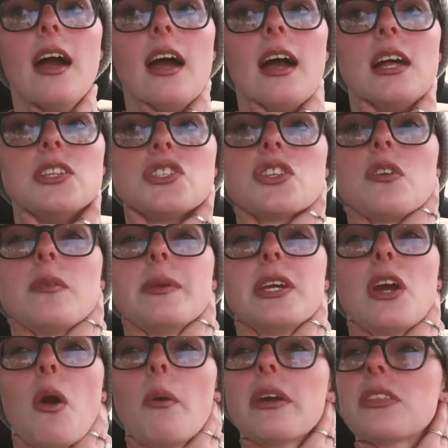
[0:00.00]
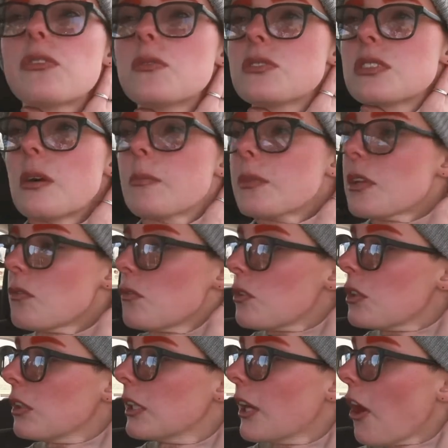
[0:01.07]
And so to be going through something
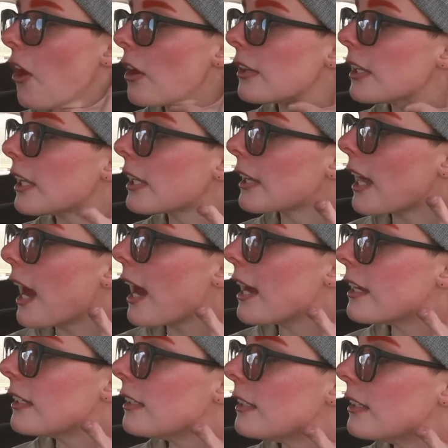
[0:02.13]
really hard like that,